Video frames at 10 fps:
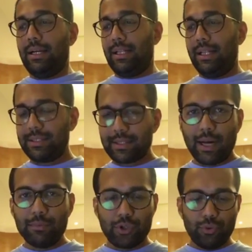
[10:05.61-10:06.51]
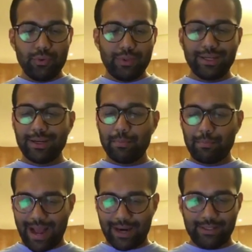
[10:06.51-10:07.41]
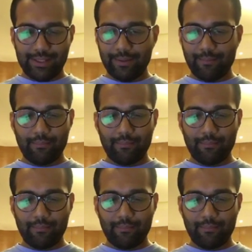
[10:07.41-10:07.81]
let's come to the comparison.